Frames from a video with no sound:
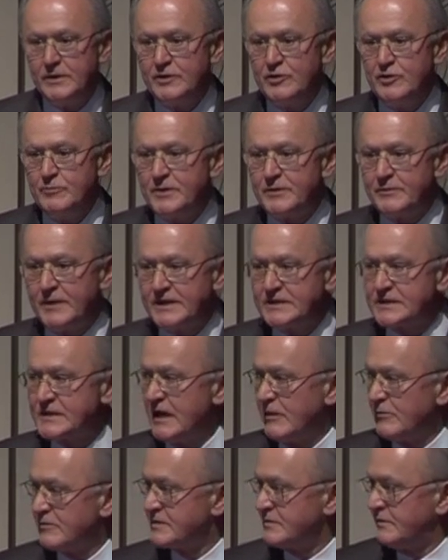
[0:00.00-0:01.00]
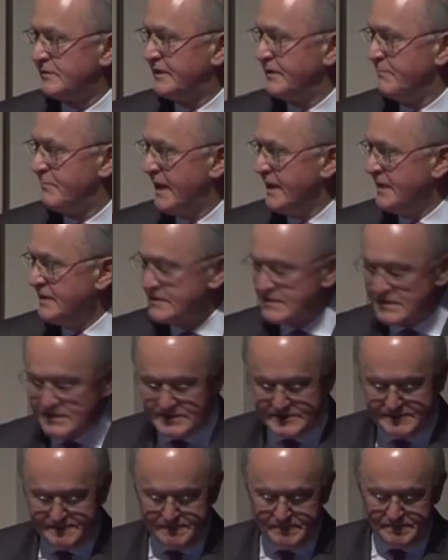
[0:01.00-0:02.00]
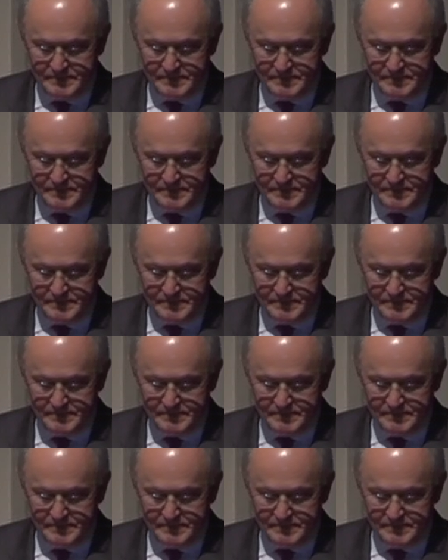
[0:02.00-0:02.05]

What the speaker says: Human Rights Council debates.